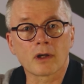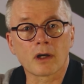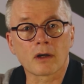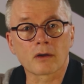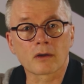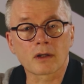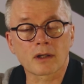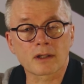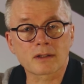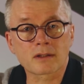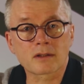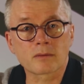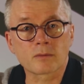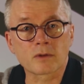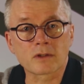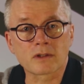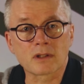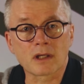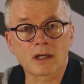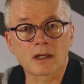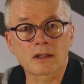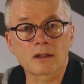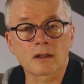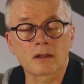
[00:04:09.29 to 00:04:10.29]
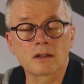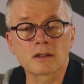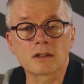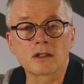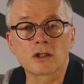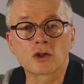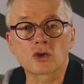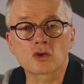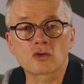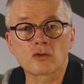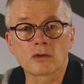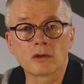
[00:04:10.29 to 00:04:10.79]
our customers' data is
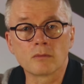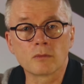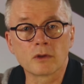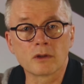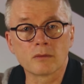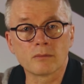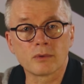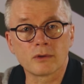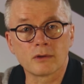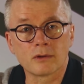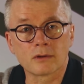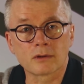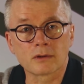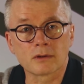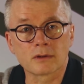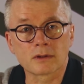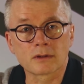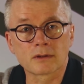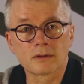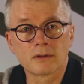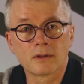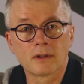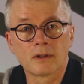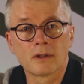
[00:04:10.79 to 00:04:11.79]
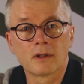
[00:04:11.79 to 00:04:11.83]
extremely important.